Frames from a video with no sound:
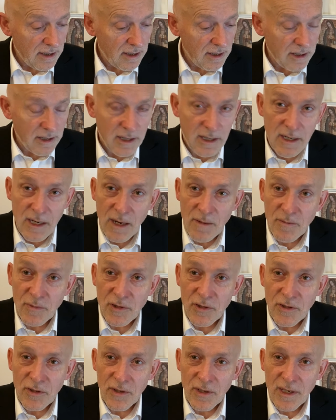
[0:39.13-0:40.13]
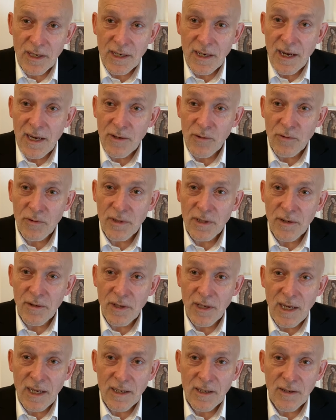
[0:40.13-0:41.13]
it comes to the, you know, and also
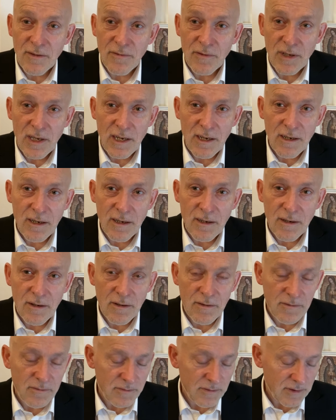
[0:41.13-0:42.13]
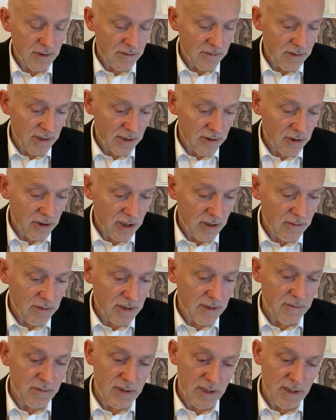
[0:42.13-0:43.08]
the end of year of Saint Joseph.